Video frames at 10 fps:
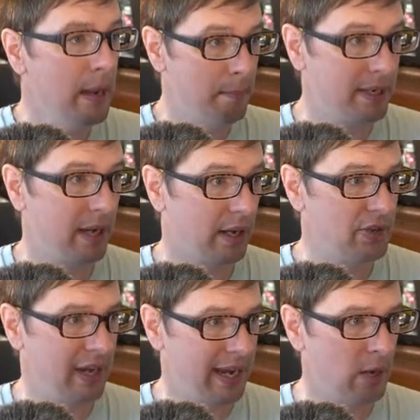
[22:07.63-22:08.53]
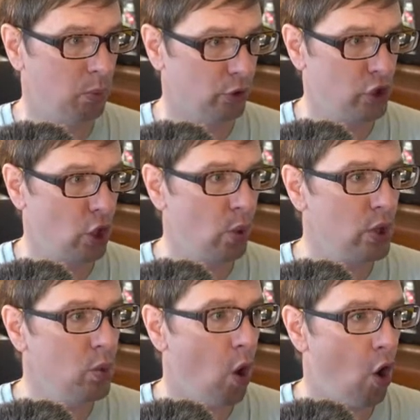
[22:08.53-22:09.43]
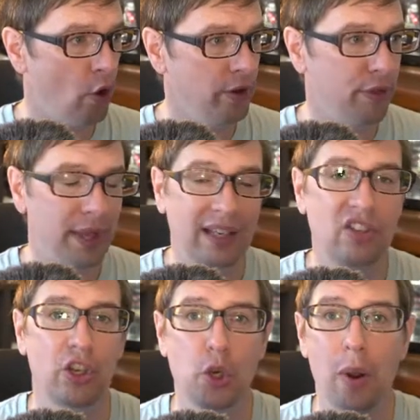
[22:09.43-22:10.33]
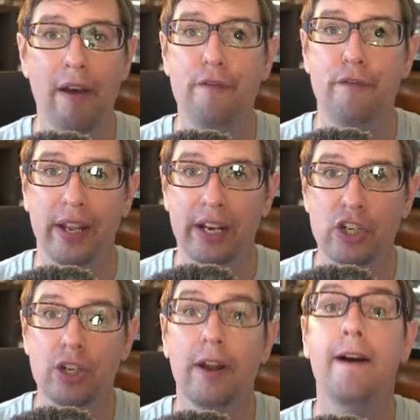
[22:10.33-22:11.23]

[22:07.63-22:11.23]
because it will show you all the things that you have finished